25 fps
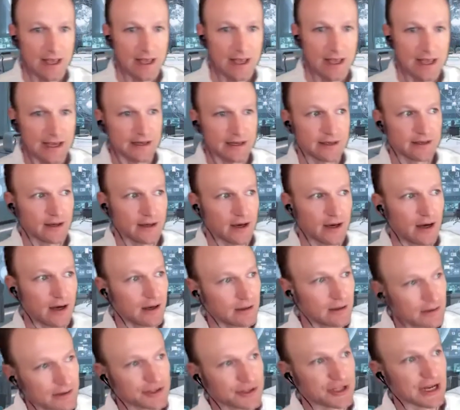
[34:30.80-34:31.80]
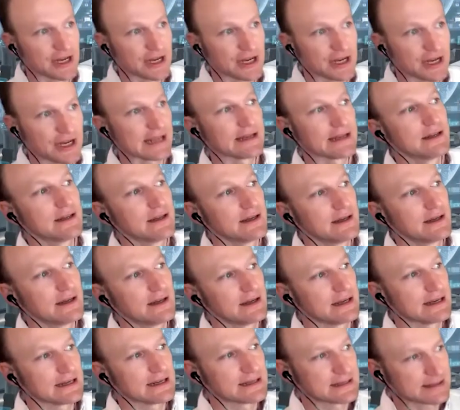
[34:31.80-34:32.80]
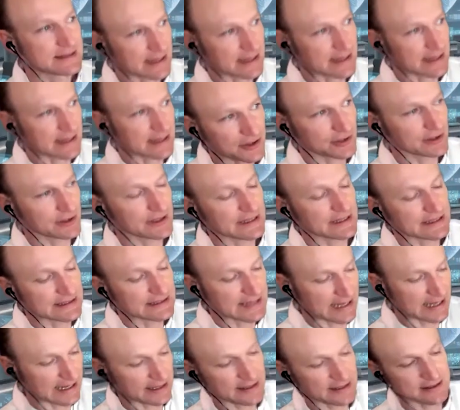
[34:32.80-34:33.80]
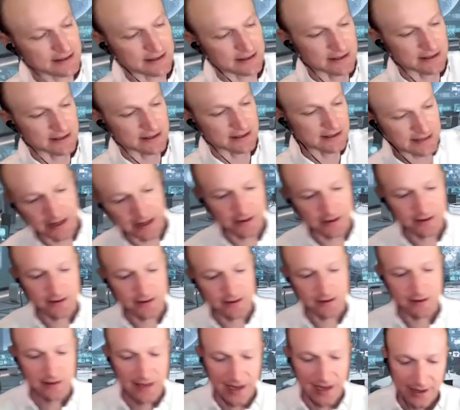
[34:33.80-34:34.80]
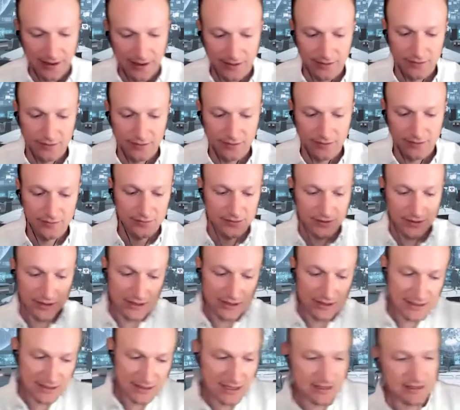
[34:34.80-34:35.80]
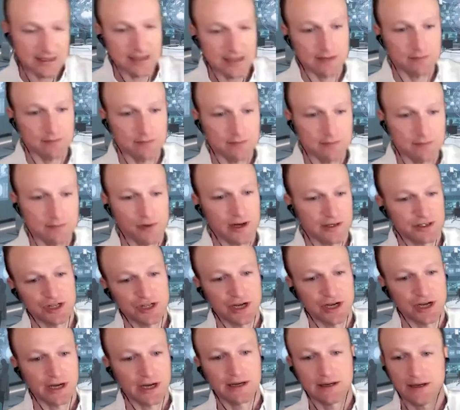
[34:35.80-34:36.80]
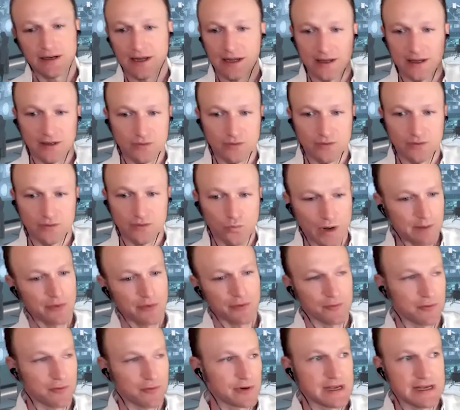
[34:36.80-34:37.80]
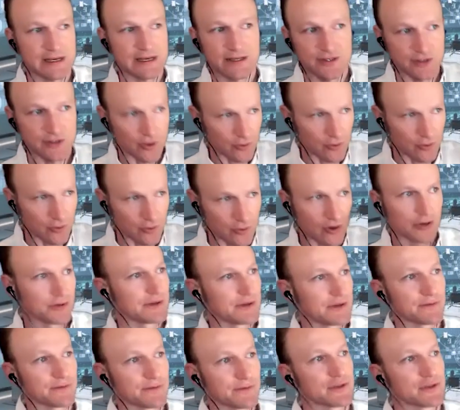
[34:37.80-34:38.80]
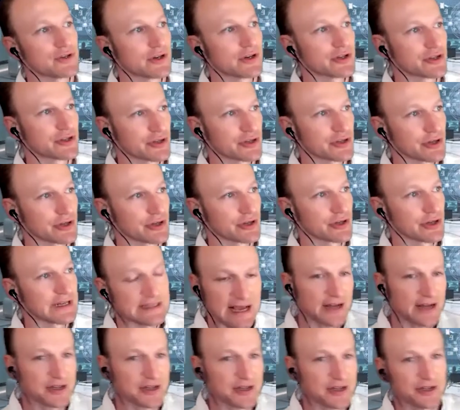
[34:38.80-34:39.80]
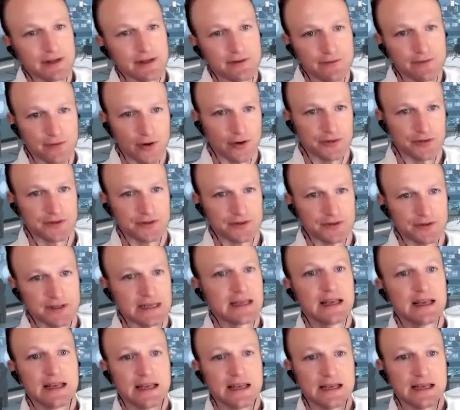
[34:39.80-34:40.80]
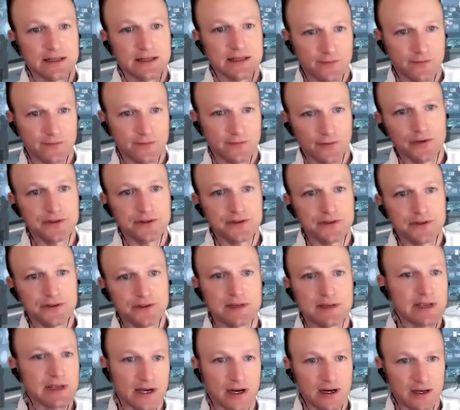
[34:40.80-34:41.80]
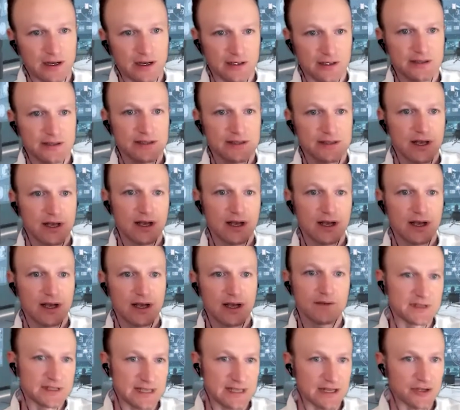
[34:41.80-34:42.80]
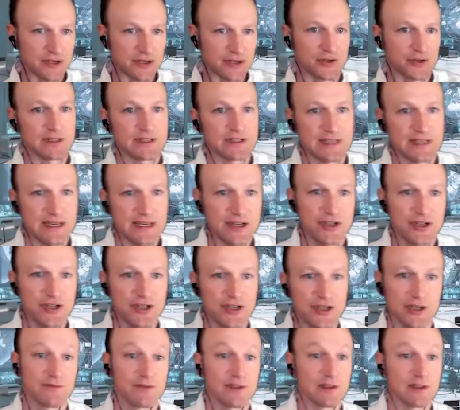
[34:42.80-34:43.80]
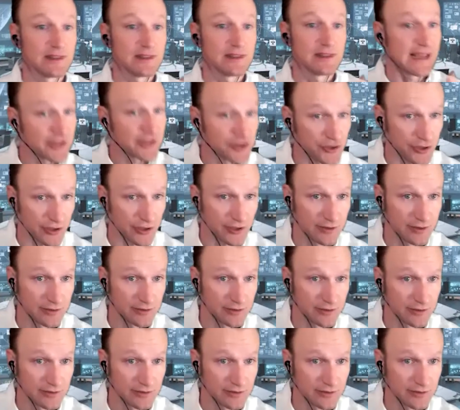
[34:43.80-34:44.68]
And Holochain essentially takes the stance that the existing blockchain and Web3 so called infrastructure is actually faulty. It's faulty because of the centralization of the ledger.